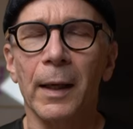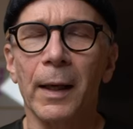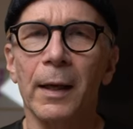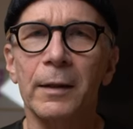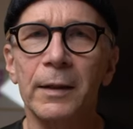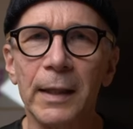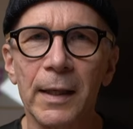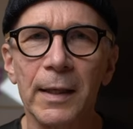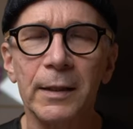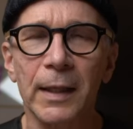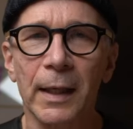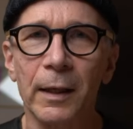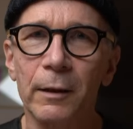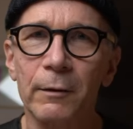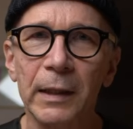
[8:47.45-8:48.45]
And yes,
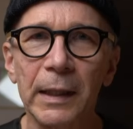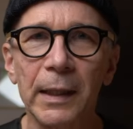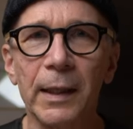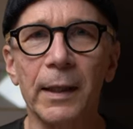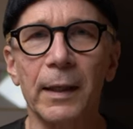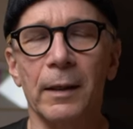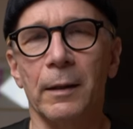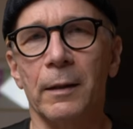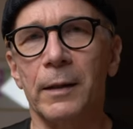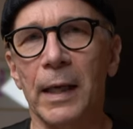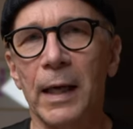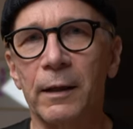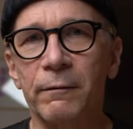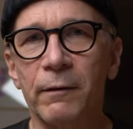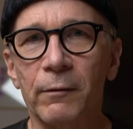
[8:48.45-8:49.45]
I agree,
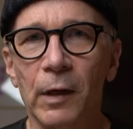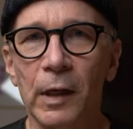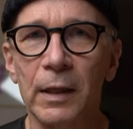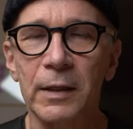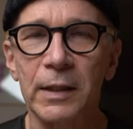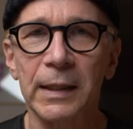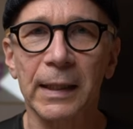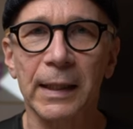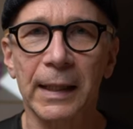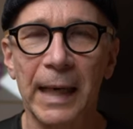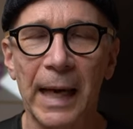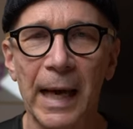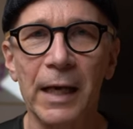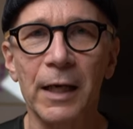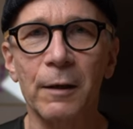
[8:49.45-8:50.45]
the equivalency
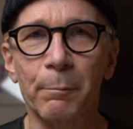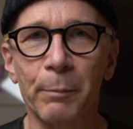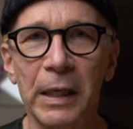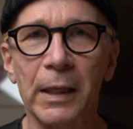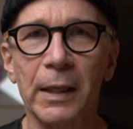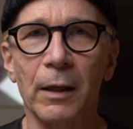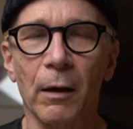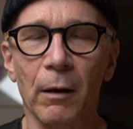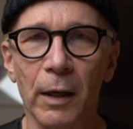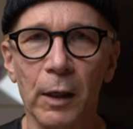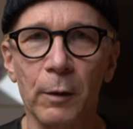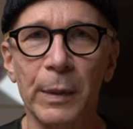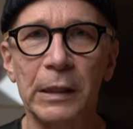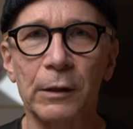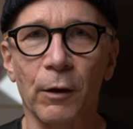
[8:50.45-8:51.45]
can be a
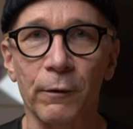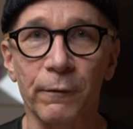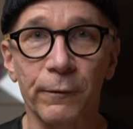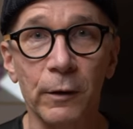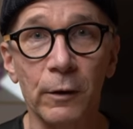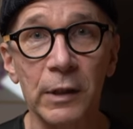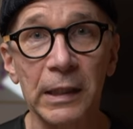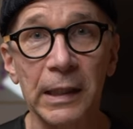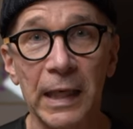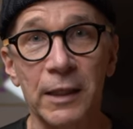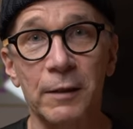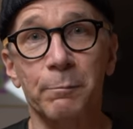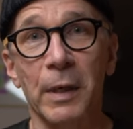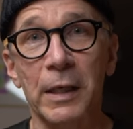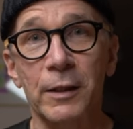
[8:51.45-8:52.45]
little bit confusing,
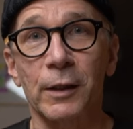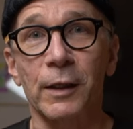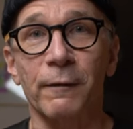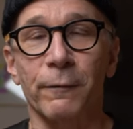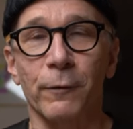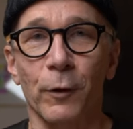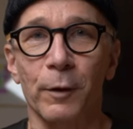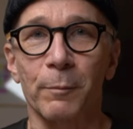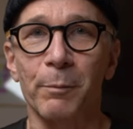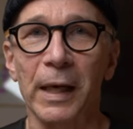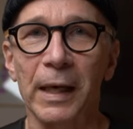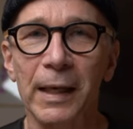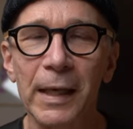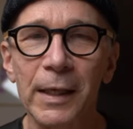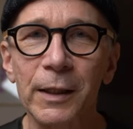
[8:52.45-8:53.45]
especially for
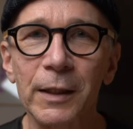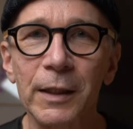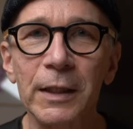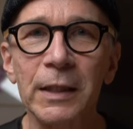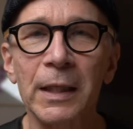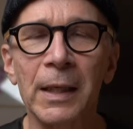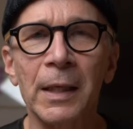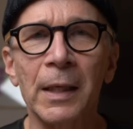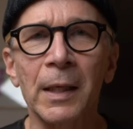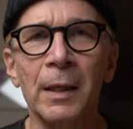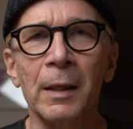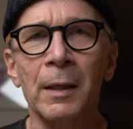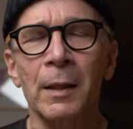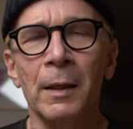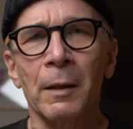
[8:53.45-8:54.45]
beginners,
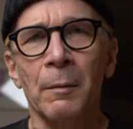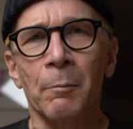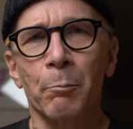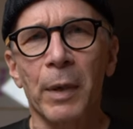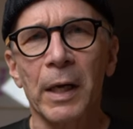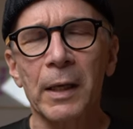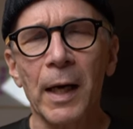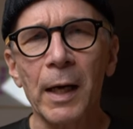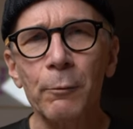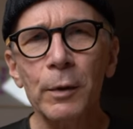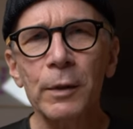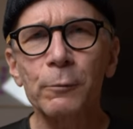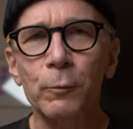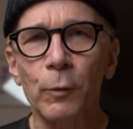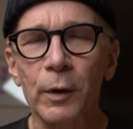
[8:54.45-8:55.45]
but I
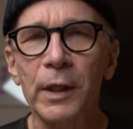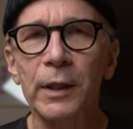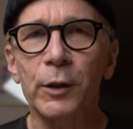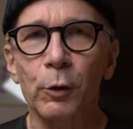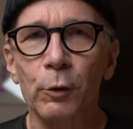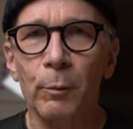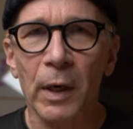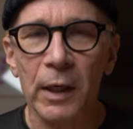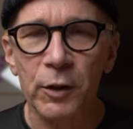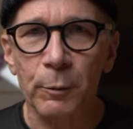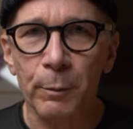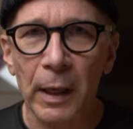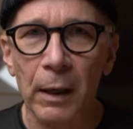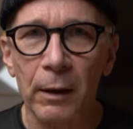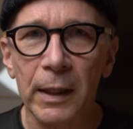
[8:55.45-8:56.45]
wouldn't worry too much
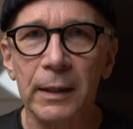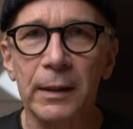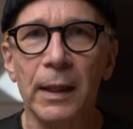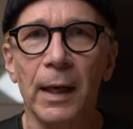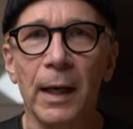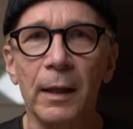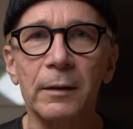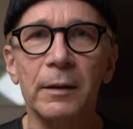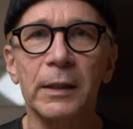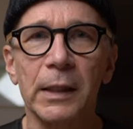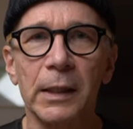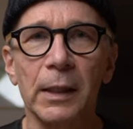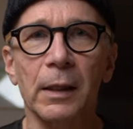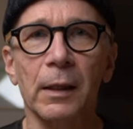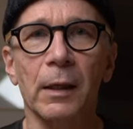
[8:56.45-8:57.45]
about it
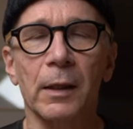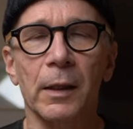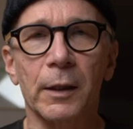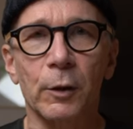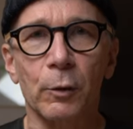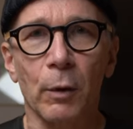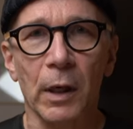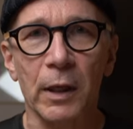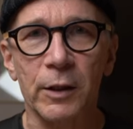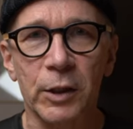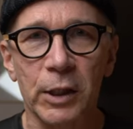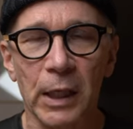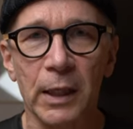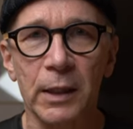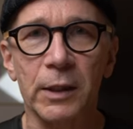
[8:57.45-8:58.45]
until you are
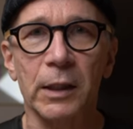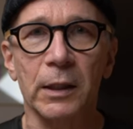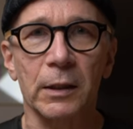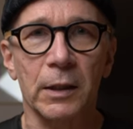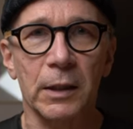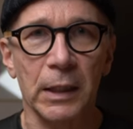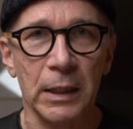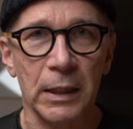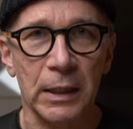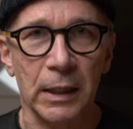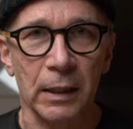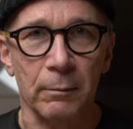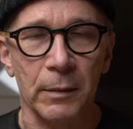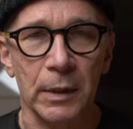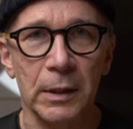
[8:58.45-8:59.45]
changing
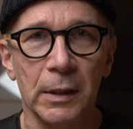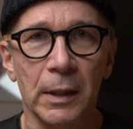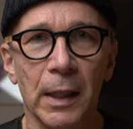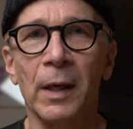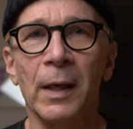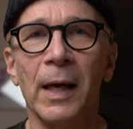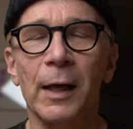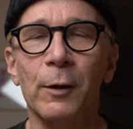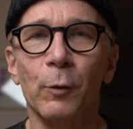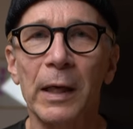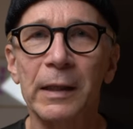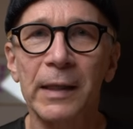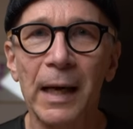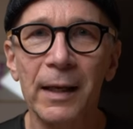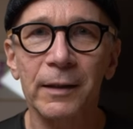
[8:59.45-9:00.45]
systems. And
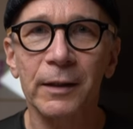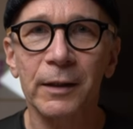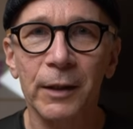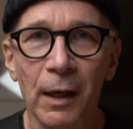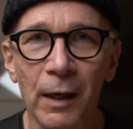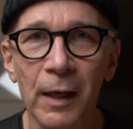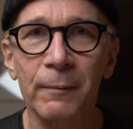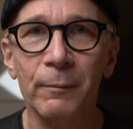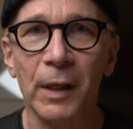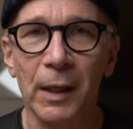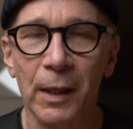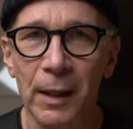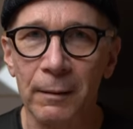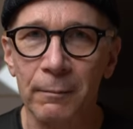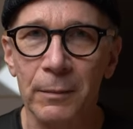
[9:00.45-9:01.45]
when that time
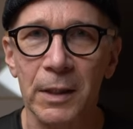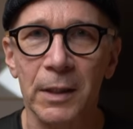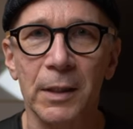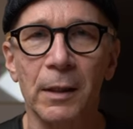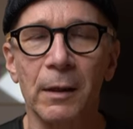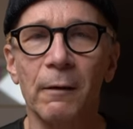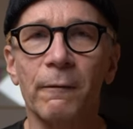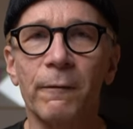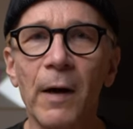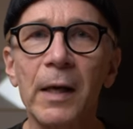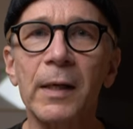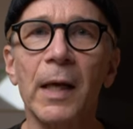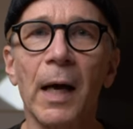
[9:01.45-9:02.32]
comes, find